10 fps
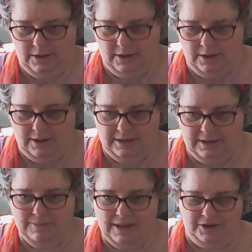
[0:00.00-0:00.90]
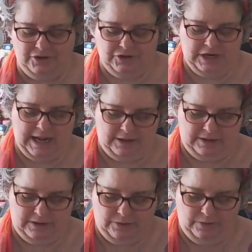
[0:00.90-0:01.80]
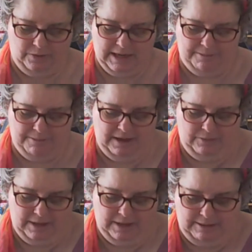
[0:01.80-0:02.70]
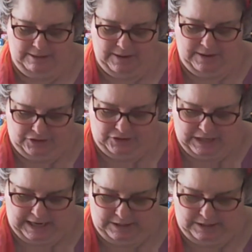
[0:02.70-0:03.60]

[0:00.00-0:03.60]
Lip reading: Stimulus checks. What's happening with stimulus checks?